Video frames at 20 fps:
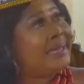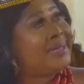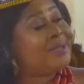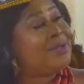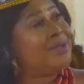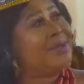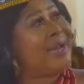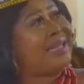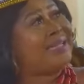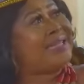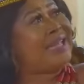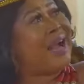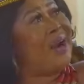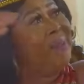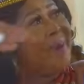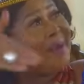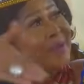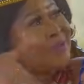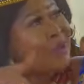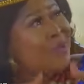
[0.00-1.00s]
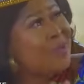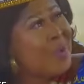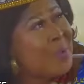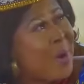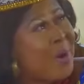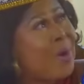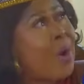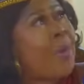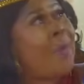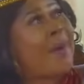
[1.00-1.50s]
So that's how my son will
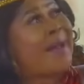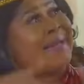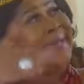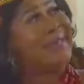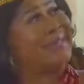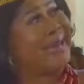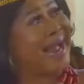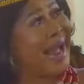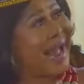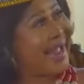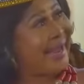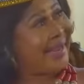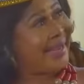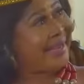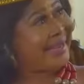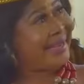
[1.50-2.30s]
wake up and die.